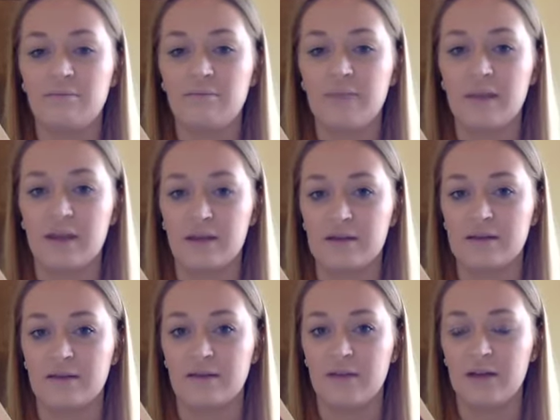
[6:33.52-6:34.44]
The cake
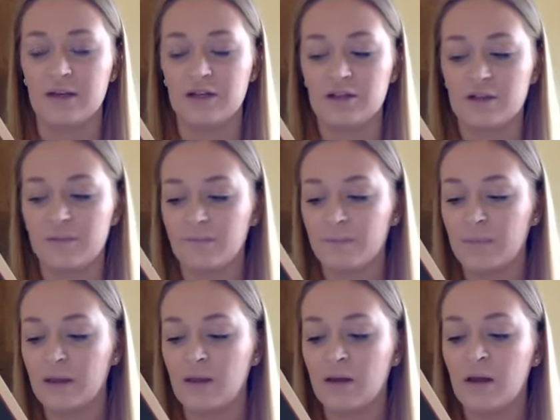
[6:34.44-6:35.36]
still vanished.
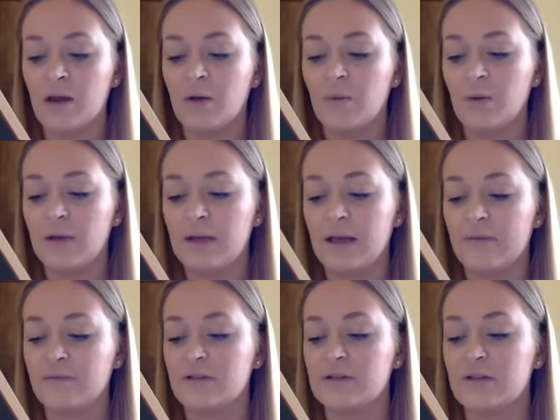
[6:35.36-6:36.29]
One day,
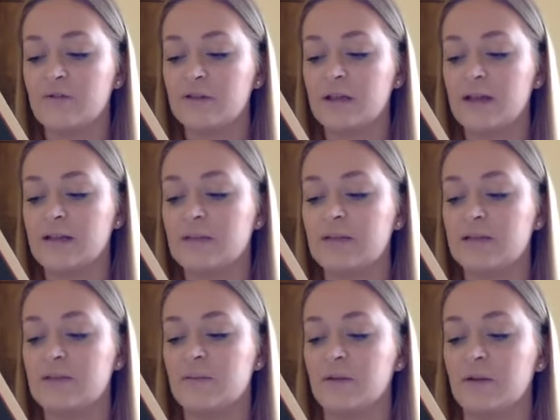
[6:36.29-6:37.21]
after several cakes had
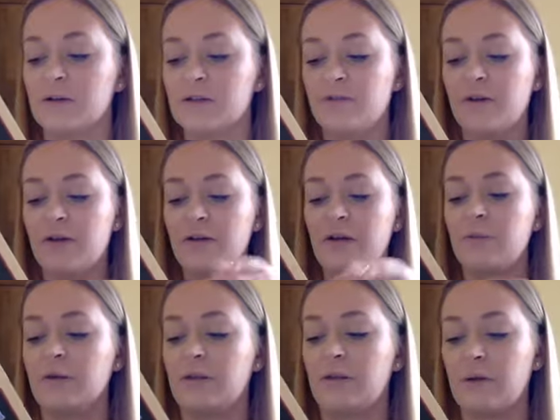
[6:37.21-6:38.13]
disappeared, she found out
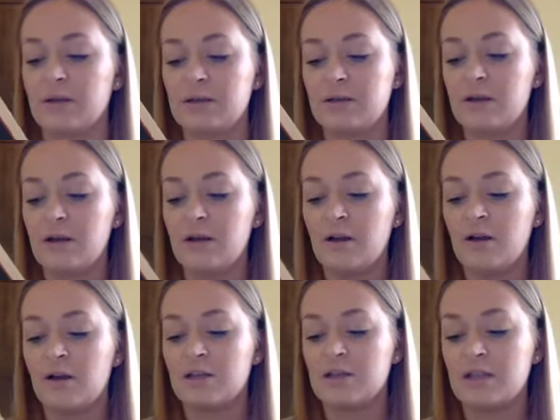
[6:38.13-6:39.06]
where they went.
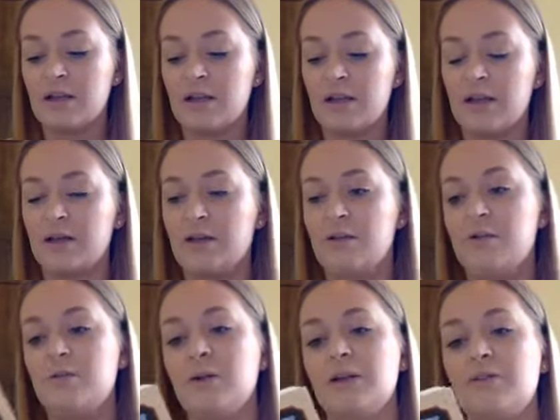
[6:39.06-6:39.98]
Her son had a
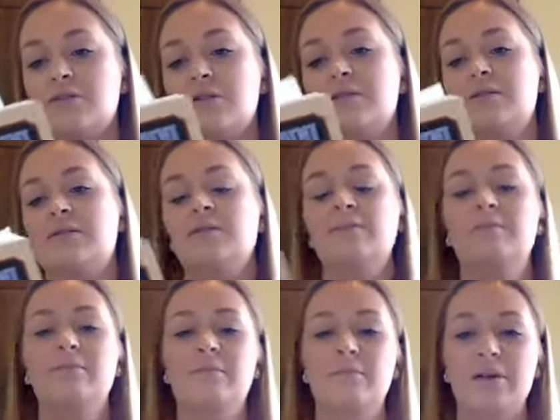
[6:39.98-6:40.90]
new interest,
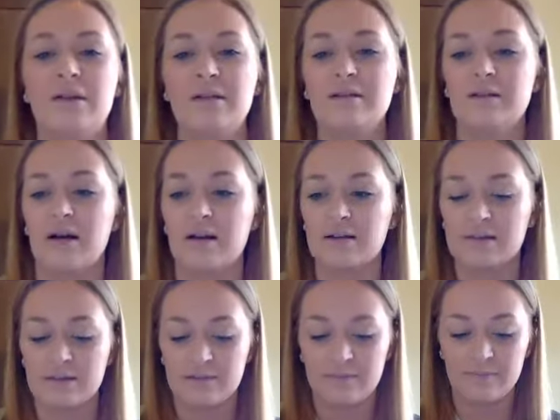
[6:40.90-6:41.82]
picking locks.